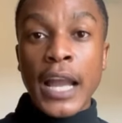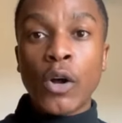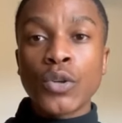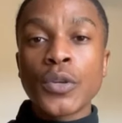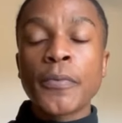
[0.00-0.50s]
I
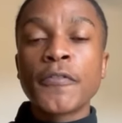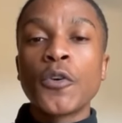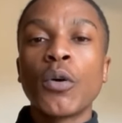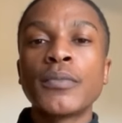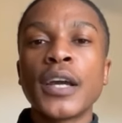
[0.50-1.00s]
also
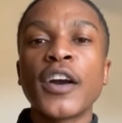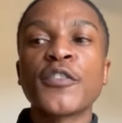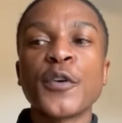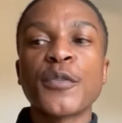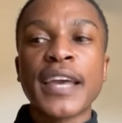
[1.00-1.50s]
performed
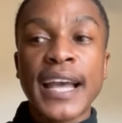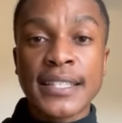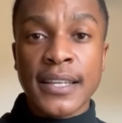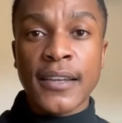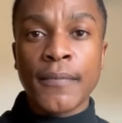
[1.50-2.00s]
growth
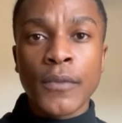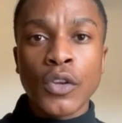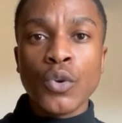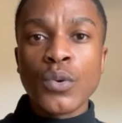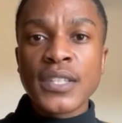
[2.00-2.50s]
assay
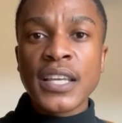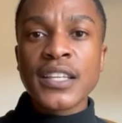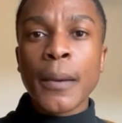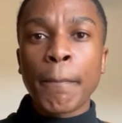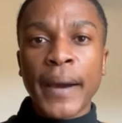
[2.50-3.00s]

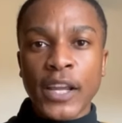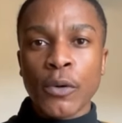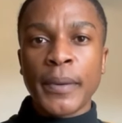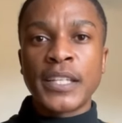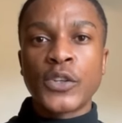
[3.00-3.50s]
using
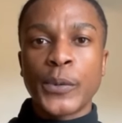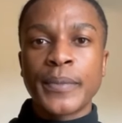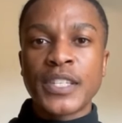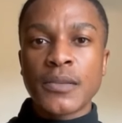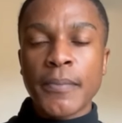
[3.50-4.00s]
Mycobacterium
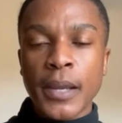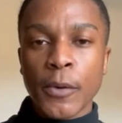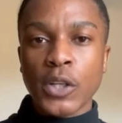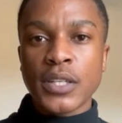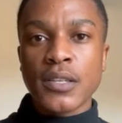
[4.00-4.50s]

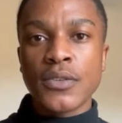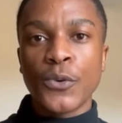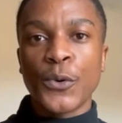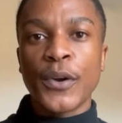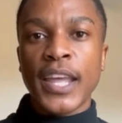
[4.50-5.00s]
smegmartis,
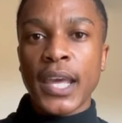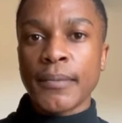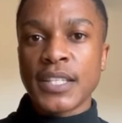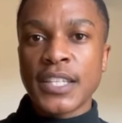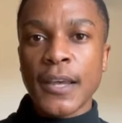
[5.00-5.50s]
or
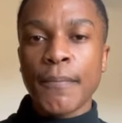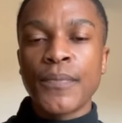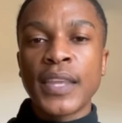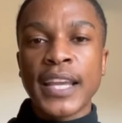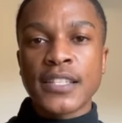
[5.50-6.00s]
MSM,
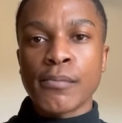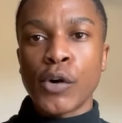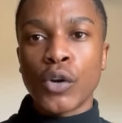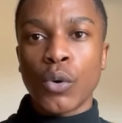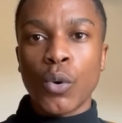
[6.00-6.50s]
as a
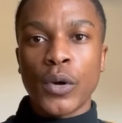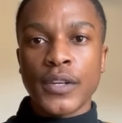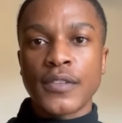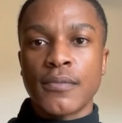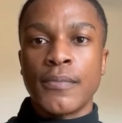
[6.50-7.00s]
model
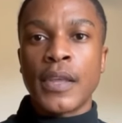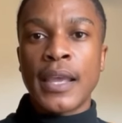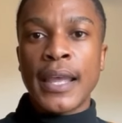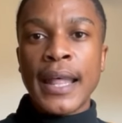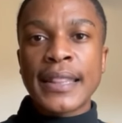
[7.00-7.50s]
organism.
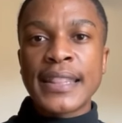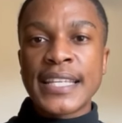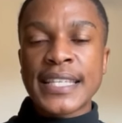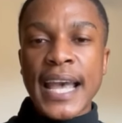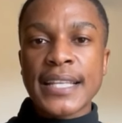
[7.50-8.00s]

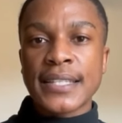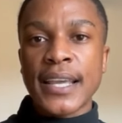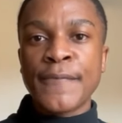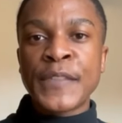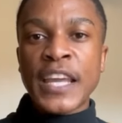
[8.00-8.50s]
This
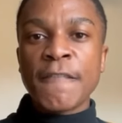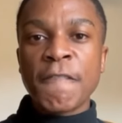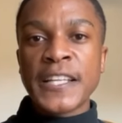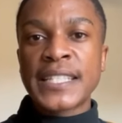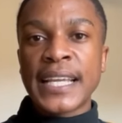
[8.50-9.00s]
assay
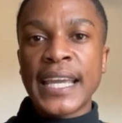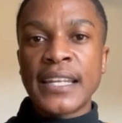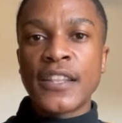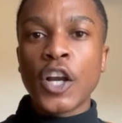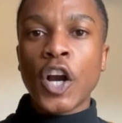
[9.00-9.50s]

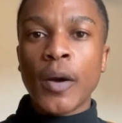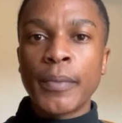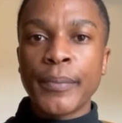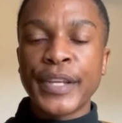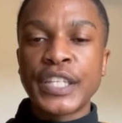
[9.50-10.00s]
investigated the
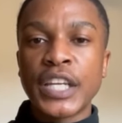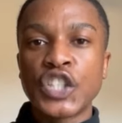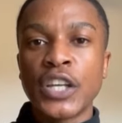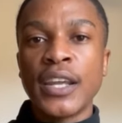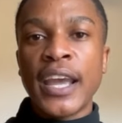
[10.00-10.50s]

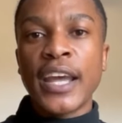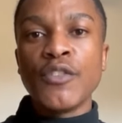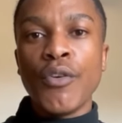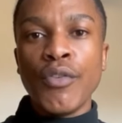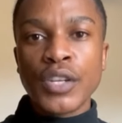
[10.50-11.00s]
complementation
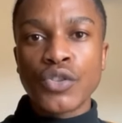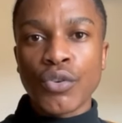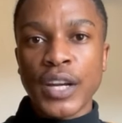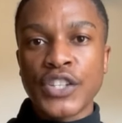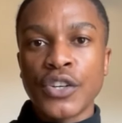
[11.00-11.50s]
and
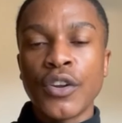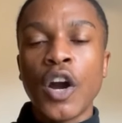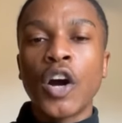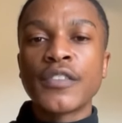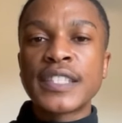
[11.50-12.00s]
restoration
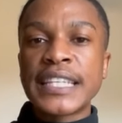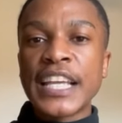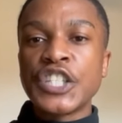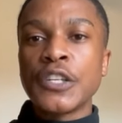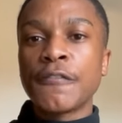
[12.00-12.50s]
of
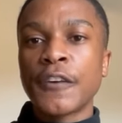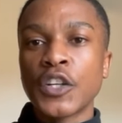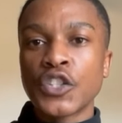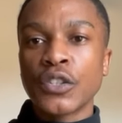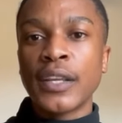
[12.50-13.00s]
CA gene
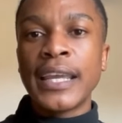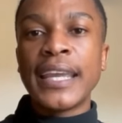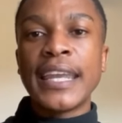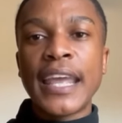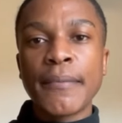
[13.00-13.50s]
function
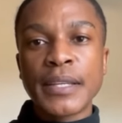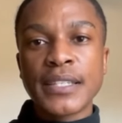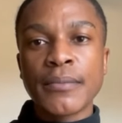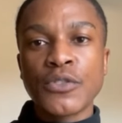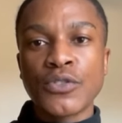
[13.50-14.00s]
in the
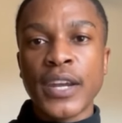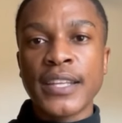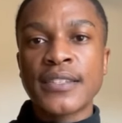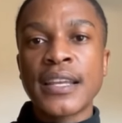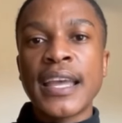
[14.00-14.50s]
MSM
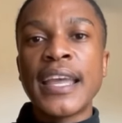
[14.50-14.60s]
strains